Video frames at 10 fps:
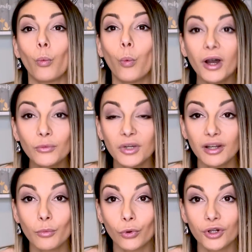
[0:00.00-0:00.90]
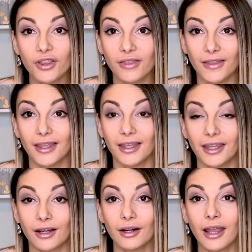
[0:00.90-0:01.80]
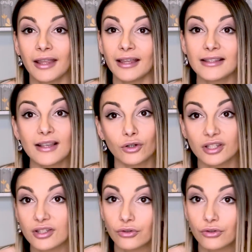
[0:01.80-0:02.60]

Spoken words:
One very important thing here, and that's our